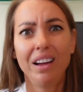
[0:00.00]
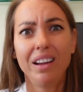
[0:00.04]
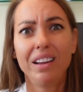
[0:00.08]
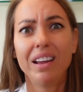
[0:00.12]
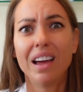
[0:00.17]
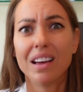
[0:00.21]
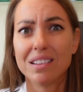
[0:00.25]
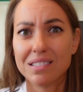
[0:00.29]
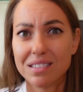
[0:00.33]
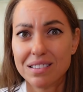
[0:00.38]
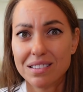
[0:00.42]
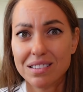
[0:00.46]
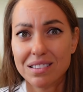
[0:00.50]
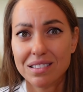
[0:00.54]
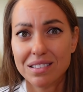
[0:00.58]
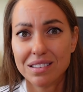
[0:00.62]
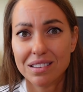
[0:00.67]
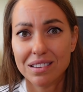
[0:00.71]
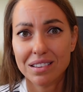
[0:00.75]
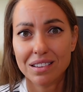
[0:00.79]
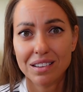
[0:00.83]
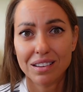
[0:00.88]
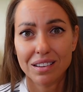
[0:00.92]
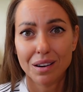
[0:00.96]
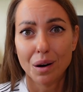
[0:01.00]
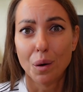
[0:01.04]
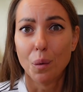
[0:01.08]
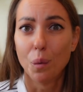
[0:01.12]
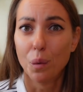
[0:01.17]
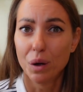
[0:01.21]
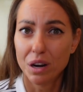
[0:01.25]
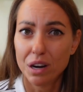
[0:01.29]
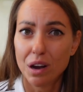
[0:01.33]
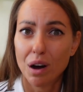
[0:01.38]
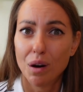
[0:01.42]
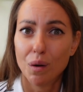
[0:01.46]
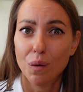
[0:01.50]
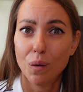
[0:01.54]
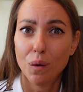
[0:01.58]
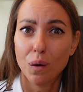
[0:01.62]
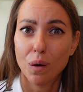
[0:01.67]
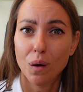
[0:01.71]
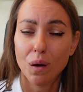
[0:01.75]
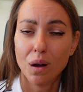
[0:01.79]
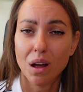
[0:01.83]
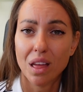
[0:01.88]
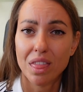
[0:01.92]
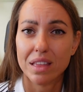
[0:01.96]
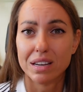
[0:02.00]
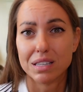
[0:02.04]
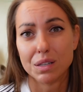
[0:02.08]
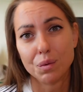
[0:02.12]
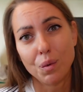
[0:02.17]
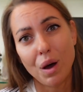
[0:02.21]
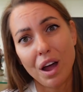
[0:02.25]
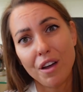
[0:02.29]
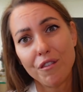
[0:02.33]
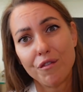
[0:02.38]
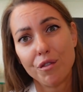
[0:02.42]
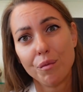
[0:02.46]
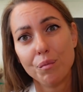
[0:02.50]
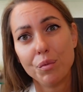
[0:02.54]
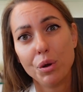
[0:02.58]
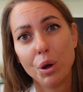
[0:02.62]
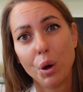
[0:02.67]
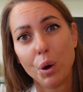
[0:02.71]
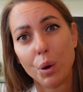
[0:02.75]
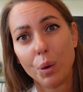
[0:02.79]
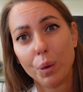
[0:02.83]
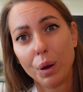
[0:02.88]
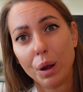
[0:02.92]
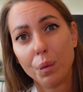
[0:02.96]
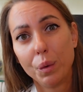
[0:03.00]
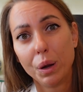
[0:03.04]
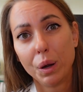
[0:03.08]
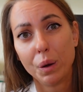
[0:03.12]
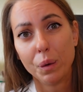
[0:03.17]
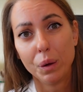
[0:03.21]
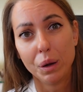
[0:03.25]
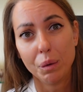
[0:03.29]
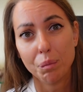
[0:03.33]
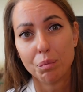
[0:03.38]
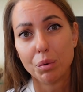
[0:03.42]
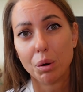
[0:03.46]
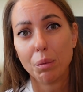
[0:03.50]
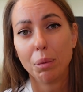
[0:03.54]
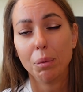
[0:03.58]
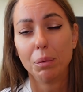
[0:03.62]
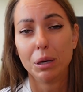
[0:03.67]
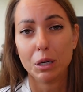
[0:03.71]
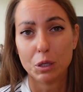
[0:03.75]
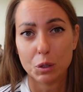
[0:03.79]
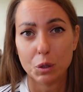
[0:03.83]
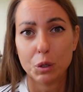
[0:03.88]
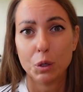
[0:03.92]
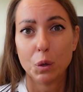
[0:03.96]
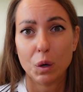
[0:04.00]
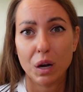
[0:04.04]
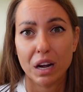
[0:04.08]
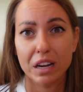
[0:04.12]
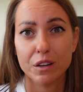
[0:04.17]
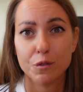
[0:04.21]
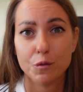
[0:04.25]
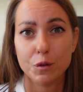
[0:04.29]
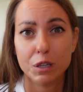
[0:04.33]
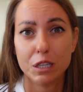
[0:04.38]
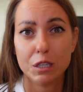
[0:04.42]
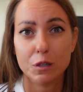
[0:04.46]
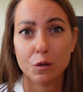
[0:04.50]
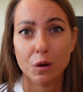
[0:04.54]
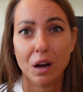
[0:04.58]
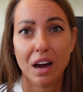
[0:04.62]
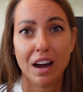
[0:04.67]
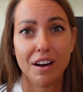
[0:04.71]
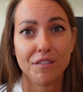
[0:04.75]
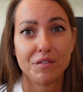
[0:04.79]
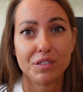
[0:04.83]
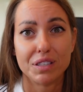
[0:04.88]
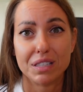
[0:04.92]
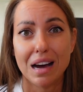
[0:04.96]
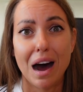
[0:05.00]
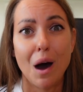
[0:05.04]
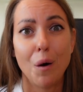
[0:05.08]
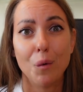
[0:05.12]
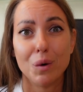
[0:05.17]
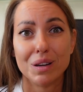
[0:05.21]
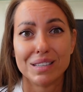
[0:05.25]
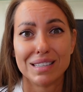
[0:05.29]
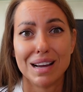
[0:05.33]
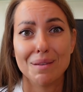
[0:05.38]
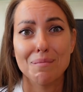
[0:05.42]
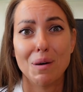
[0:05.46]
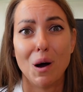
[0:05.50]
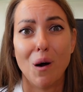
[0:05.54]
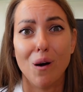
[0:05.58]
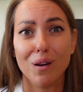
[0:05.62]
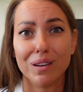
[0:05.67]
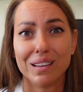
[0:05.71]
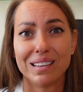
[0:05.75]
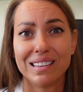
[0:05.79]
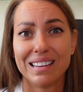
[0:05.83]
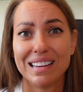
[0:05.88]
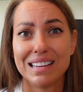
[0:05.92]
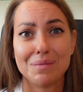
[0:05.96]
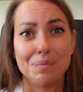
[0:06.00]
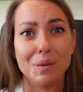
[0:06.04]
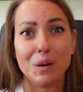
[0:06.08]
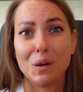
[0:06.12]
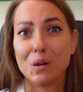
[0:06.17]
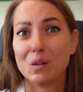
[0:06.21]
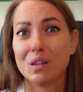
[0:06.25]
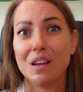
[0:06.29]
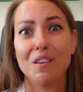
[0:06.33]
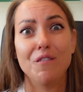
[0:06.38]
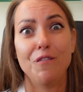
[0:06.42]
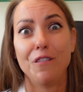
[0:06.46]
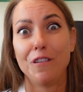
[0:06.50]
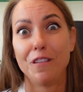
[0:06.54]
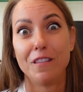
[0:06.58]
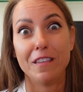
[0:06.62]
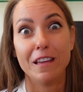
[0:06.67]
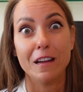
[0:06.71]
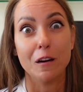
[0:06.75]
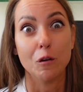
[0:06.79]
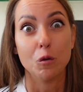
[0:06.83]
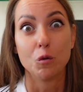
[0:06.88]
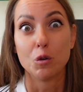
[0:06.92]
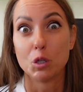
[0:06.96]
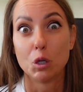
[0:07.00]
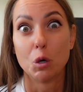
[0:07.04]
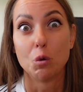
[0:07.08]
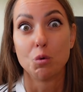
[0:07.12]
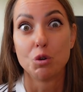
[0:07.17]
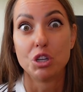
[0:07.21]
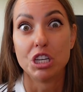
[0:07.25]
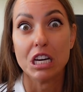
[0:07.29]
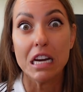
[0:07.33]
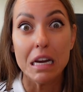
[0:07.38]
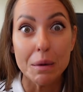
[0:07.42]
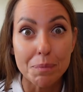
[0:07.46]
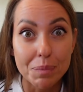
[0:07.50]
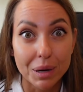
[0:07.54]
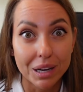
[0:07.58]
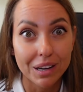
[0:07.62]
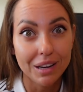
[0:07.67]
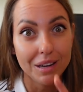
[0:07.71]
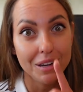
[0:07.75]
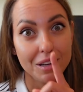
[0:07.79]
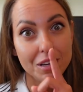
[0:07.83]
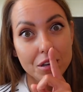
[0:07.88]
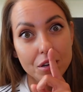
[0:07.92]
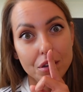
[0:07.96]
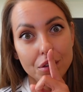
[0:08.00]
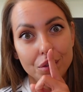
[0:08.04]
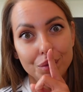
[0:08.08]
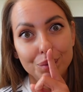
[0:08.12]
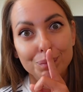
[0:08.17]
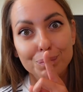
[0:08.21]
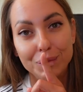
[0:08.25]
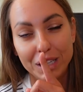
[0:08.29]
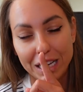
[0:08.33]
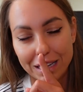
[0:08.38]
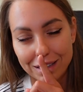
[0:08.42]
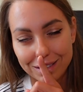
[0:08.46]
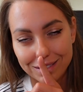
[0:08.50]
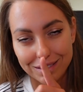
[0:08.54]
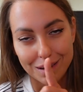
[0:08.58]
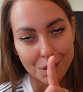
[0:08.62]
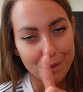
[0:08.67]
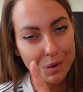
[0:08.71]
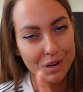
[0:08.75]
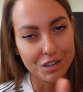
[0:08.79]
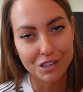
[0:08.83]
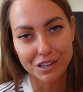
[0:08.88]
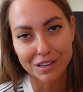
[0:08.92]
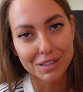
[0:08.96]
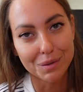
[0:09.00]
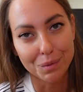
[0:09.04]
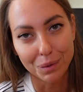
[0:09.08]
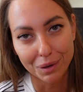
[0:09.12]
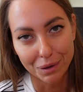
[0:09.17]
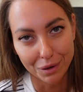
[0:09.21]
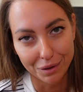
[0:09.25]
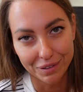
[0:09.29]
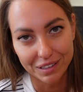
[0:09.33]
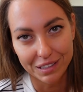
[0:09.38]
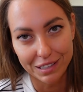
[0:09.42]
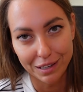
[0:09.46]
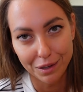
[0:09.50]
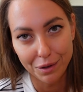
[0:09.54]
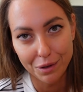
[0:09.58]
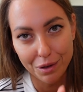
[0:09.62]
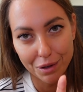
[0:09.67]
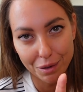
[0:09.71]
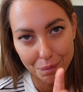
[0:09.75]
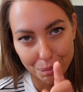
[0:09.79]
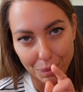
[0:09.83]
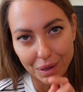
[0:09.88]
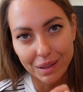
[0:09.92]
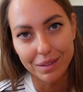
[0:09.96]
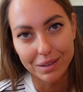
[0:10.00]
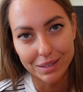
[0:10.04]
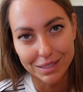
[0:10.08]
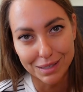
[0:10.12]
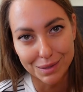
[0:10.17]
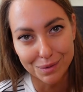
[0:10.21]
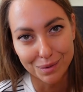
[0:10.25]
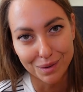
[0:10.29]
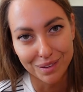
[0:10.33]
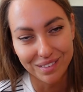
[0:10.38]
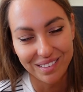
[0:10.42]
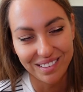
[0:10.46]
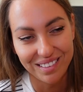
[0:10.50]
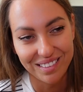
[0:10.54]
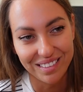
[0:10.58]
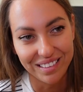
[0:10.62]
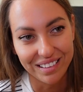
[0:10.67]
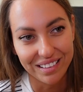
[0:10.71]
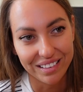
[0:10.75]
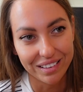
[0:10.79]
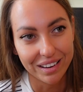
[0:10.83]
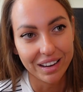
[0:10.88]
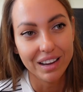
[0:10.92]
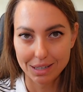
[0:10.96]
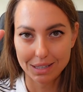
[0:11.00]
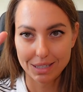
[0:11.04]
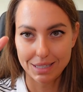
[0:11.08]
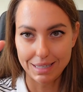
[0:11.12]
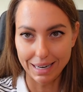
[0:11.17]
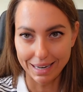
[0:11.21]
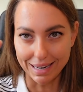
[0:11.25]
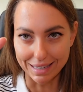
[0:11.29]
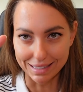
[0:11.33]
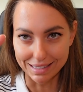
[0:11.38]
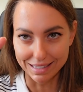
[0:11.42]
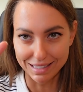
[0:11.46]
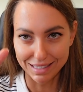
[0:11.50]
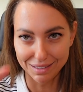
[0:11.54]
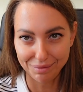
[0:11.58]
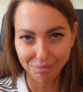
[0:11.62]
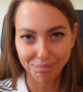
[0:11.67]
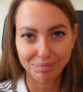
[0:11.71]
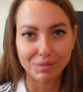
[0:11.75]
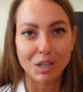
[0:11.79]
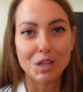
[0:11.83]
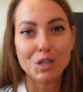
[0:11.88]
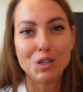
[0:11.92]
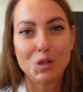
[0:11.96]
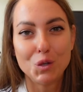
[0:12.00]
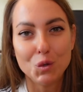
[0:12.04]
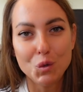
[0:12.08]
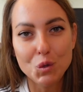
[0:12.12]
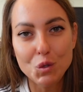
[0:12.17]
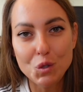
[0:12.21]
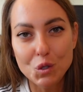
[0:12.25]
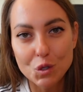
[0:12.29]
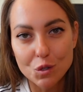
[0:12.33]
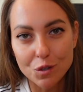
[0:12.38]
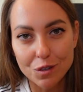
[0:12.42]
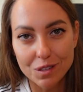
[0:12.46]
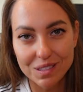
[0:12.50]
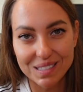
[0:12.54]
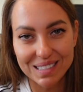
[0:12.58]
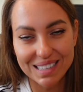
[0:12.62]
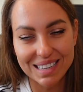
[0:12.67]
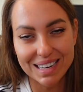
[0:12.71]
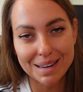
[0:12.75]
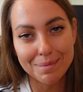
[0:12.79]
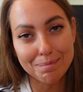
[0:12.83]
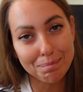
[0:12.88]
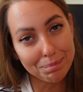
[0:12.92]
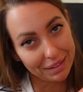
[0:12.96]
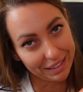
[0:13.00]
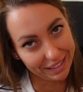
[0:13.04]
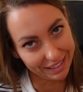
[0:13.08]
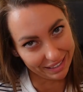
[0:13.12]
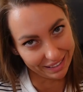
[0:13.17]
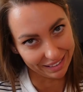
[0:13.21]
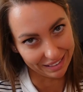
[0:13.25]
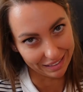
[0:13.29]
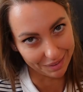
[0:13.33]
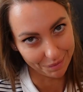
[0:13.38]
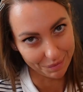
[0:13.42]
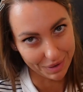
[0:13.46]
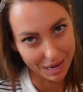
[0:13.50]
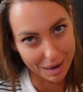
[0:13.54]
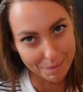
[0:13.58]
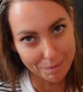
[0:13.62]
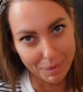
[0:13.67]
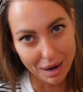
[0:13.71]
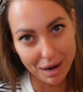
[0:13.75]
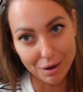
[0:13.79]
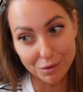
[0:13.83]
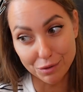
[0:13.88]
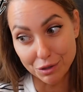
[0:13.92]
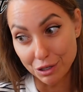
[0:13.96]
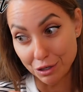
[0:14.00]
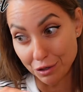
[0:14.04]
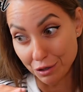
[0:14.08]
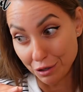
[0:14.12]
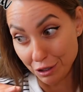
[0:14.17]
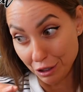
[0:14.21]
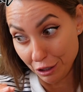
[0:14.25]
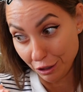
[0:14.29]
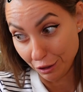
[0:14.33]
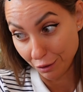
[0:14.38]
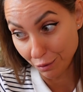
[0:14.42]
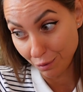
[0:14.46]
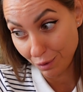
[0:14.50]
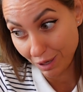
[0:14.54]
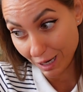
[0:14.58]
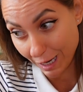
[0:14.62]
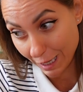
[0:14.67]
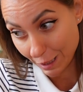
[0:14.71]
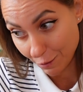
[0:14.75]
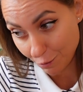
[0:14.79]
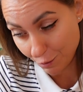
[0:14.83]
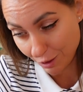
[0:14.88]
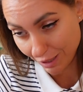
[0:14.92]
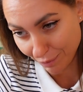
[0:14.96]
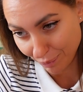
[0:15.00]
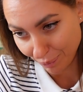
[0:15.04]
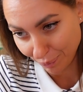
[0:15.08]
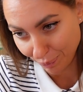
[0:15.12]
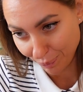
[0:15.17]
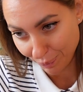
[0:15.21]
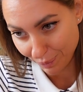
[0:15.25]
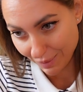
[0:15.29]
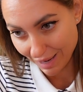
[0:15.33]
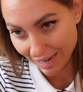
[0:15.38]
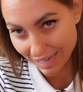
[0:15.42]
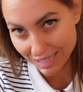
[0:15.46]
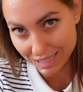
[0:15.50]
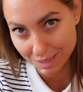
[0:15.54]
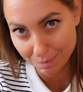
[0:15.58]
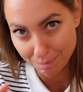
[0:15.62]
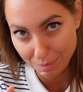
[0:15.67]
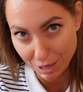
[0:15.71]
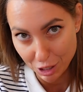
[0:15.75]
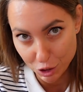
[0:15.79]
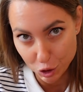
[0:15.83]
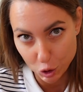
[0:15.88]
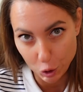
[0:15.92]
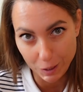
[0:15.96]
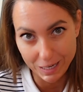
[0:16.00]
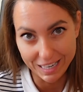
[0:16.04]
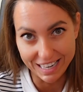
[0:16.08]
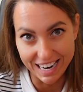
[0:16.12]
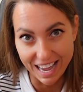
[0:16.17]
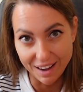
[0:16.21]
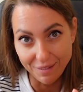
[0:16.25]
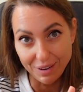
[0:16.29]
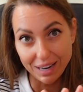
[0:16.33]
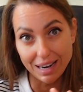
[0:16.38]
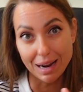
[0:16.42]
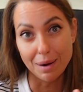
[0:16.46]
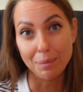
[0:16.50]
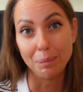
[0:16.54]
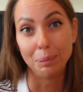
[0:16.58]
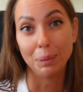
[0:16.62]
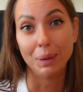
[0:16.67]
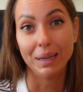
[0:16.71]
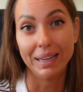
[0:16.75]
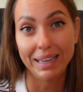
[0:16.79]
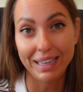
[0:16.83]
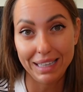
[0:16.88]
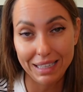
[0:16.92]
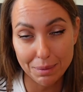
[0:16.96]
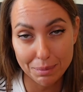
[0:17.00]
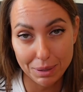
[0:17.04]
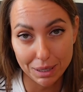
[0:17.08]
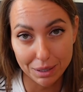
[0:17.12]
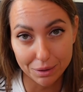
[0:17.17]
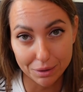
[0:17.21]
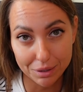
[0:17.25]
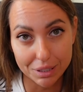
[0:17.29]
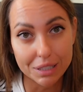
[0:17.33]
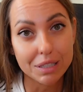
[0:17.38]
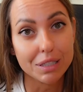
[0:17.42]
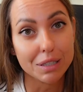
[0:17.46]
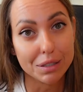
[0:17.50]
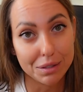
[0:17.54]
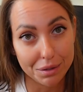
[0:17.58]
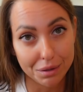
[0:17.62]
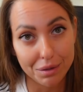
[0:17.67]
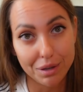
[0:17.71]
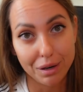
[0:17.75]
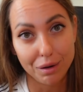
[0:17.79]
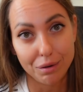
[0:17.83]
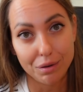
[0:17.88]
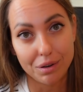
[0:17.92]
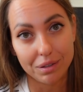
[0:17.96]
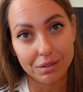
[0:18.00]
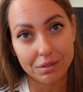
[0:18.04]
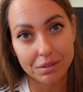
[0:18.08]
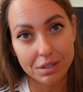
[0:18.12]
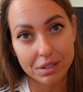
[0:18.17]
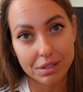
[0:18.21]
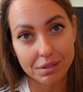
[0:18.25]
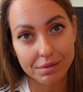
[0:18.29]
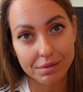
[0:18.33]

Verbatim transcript: Yes, we know. And that's why from Norway we're going probably to your country to have our summer holidays because everything looks so cheap. Yes, Norwegians will never tell you, but this is what they think. Second, do not complain about your new country, especially never complain about it to the locals.